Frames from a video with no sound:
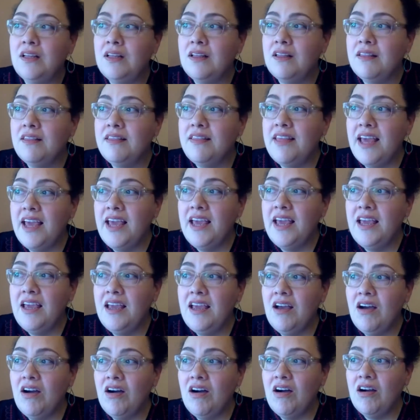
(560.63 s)
they
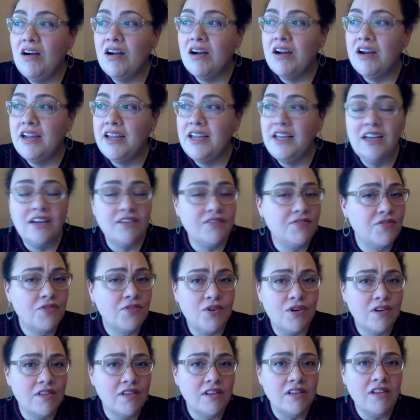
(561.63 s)
are in it
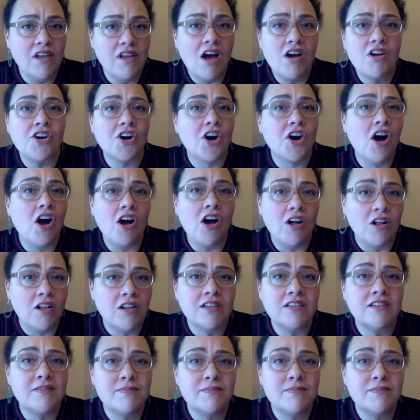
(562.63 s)
for the longer haul.